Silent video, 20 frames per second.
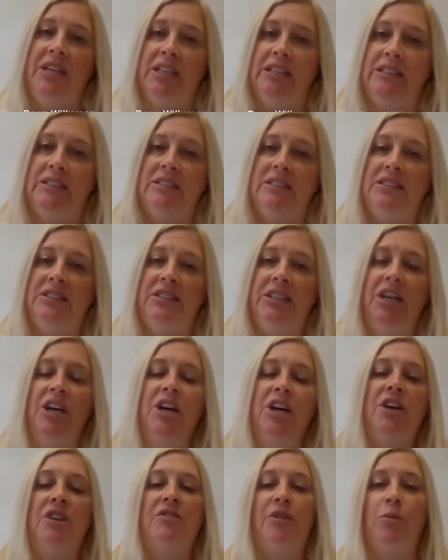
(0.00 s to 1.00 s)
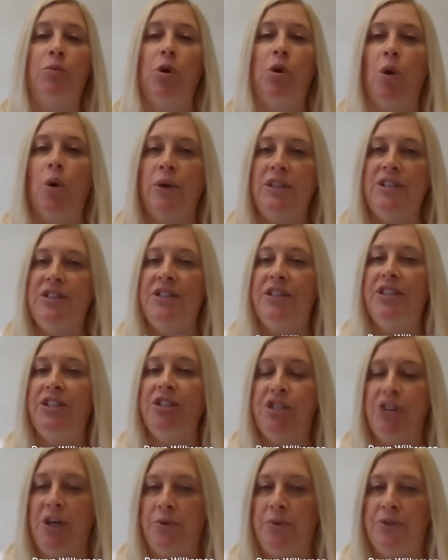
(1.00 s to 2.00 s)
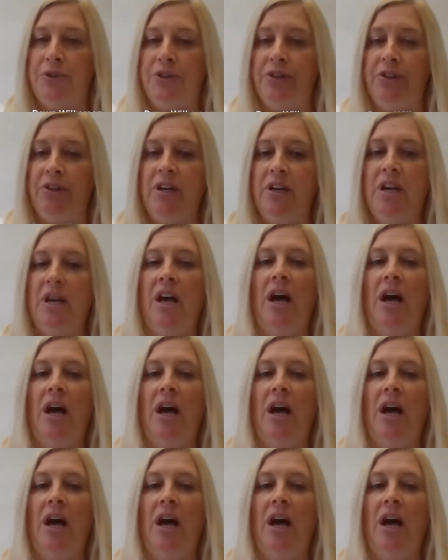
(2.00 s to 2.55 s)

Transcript: kittens from going to the shelter.